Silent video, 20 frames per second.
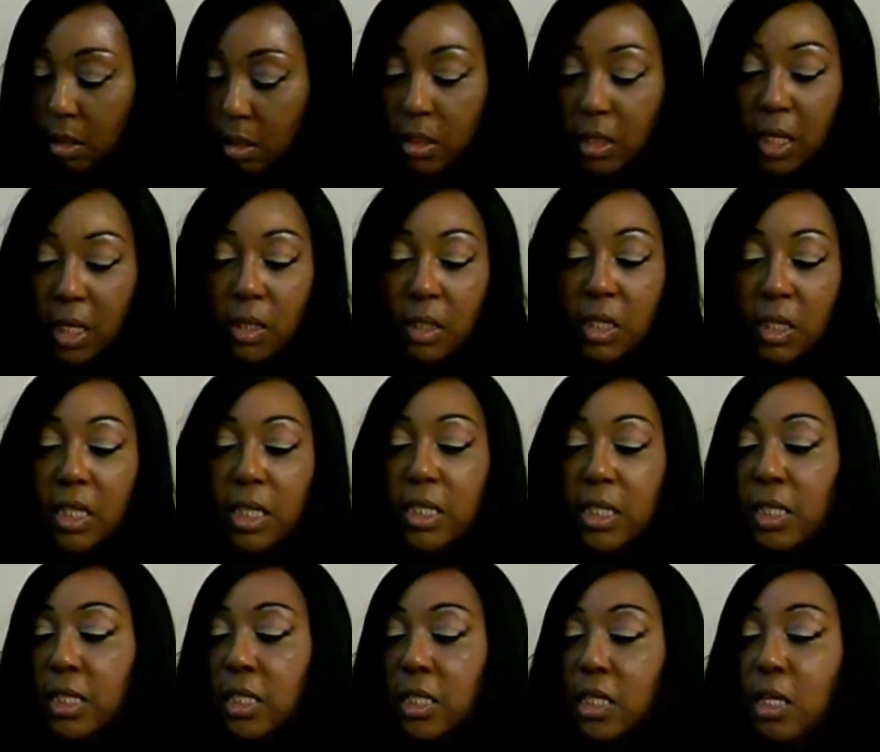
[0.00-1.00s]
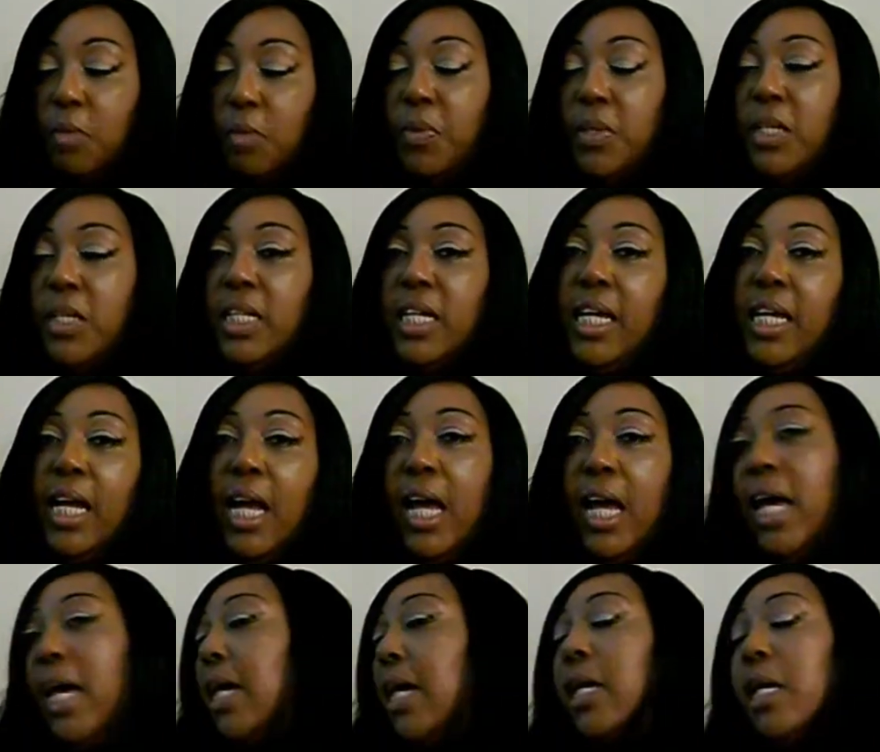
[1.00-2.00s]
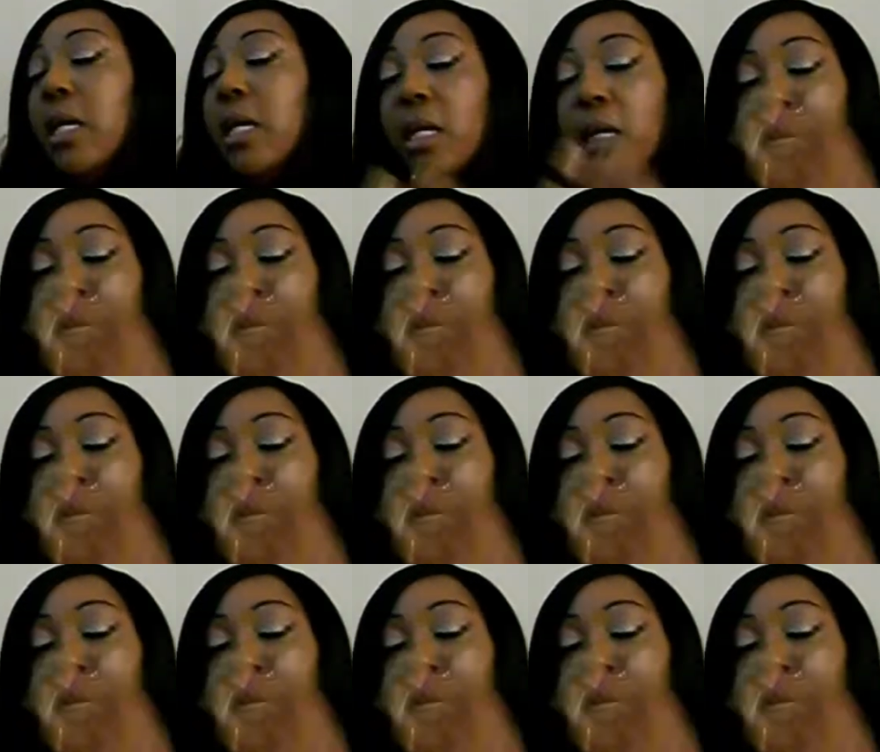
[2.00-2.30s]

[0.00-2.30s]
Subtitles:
Now these are something that I,